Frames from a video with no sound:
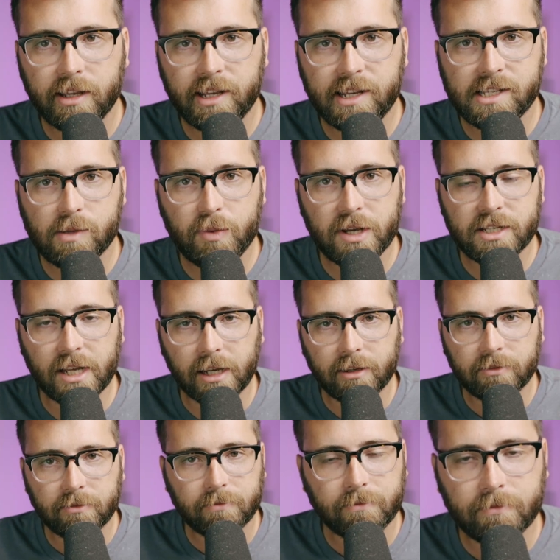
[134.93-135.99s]
Easy peasy.
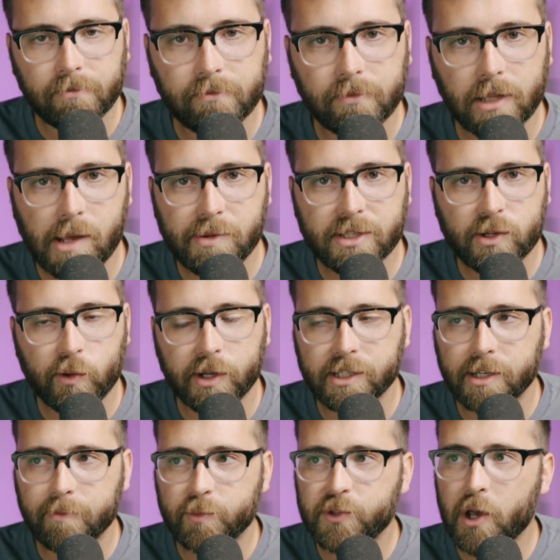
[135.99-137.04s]
Lemon
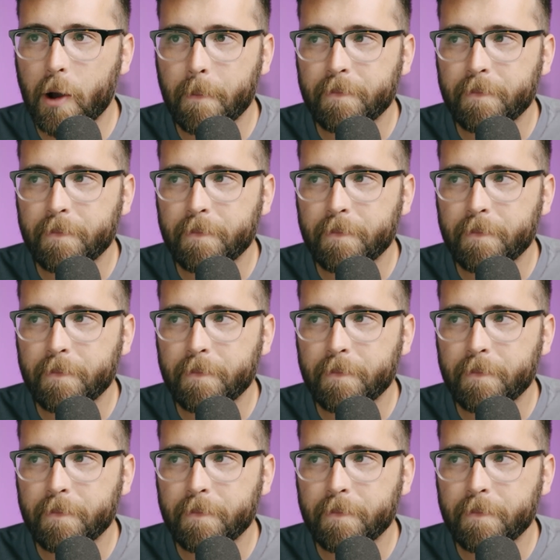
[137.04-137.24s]
squeezy. So